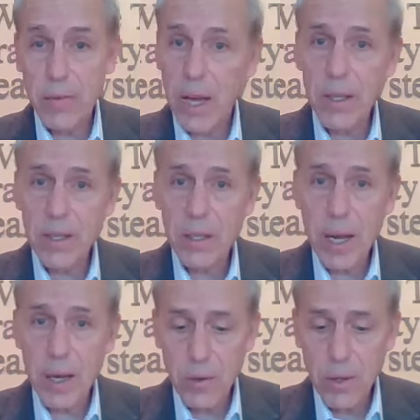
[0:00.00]
That is
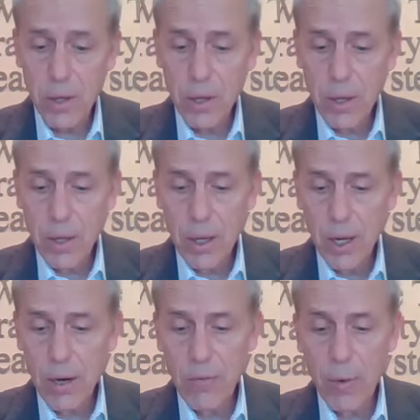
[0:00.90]
down
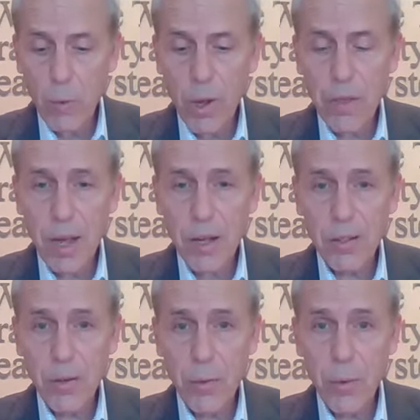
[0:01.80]
from
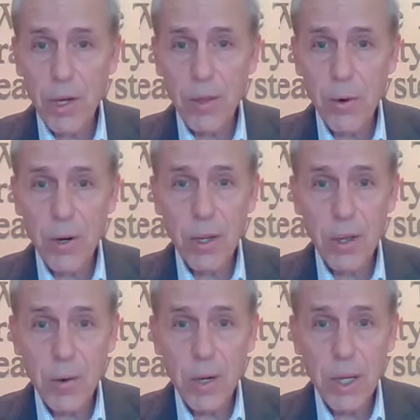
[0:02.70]

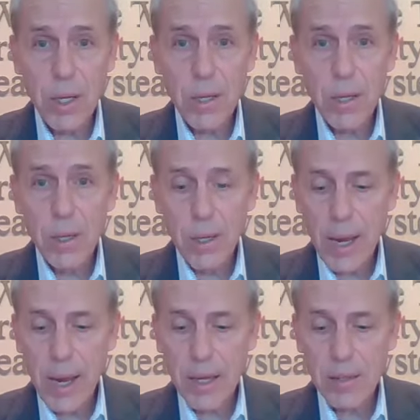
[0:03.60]
1,333
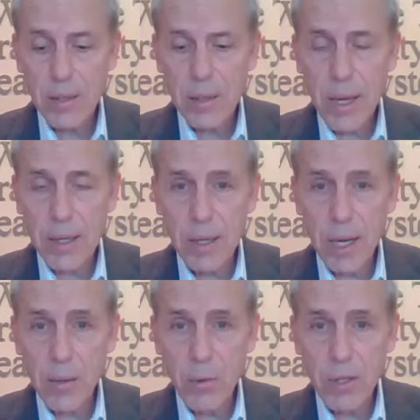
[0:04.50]
last
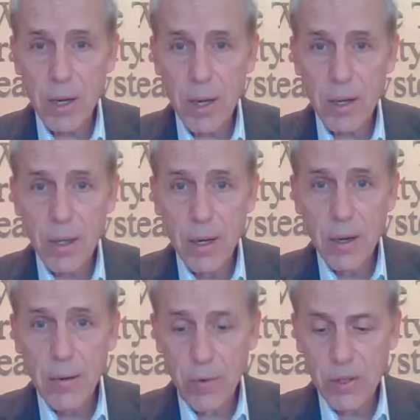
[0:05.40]
time we talked
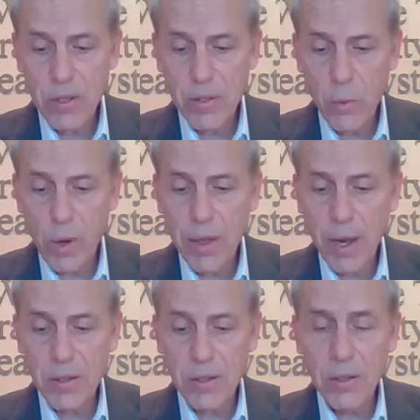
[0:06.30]
versus
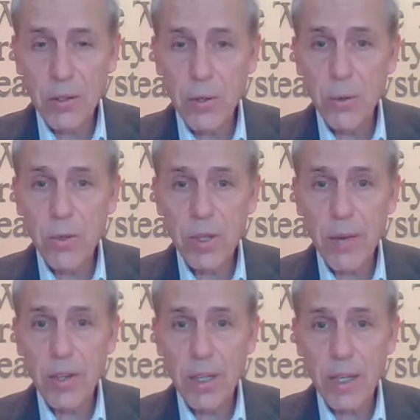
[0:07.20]

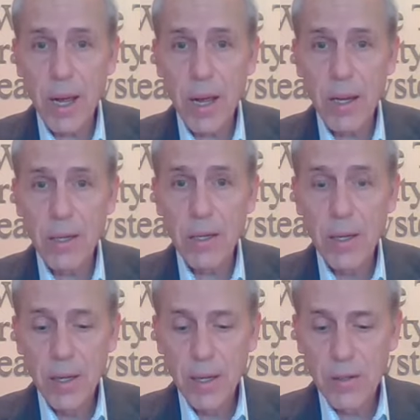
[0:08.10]
1,279.
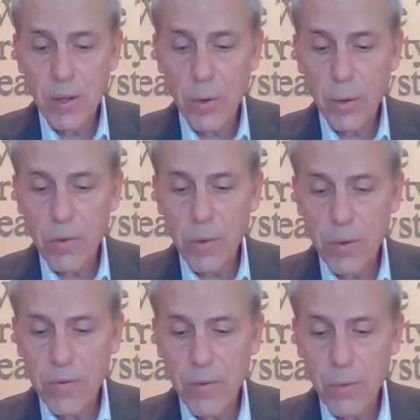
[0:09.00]
So
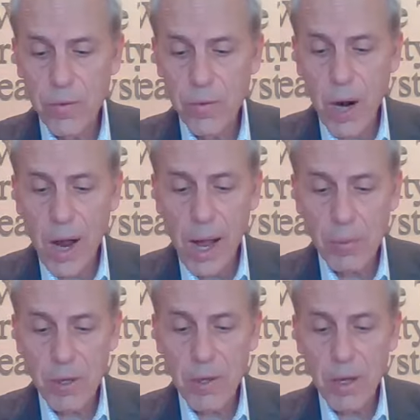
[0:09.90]
we've
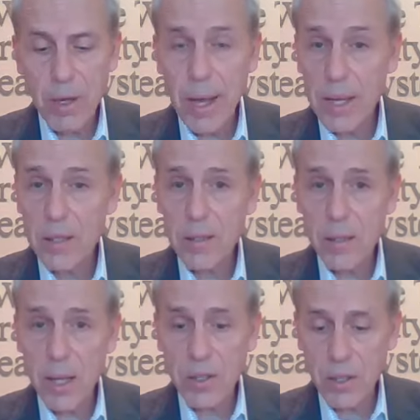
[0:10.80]
dropped, and
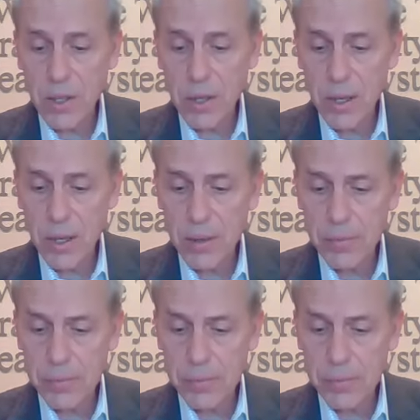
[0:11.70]
that's a good thing.